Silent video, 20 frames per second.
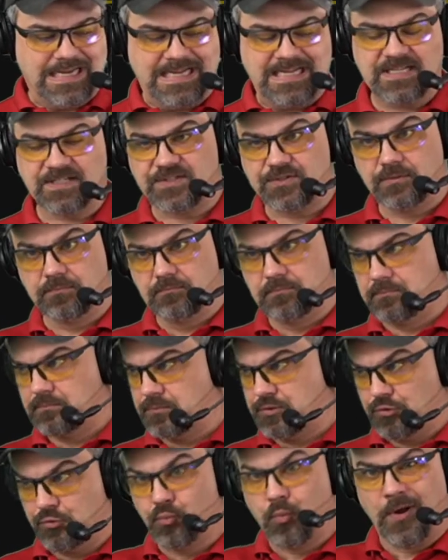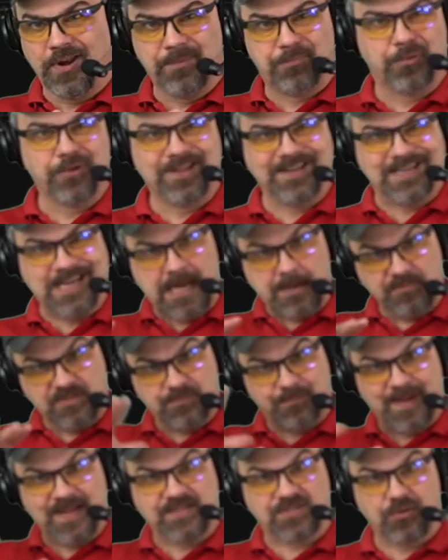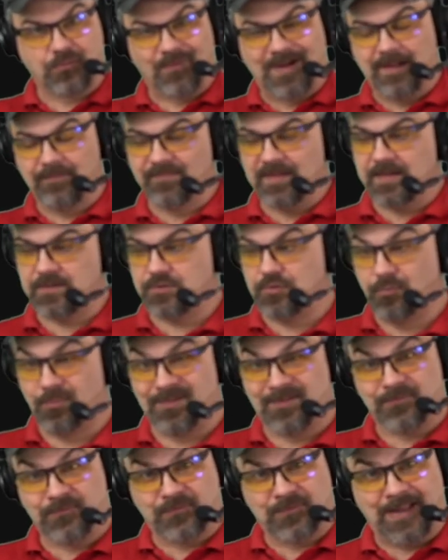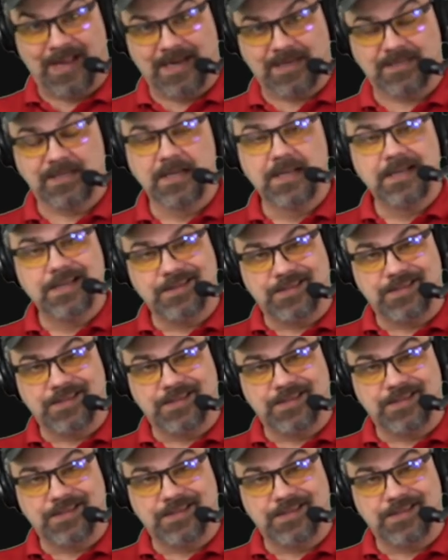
it's you want to put a namespace around that to reflect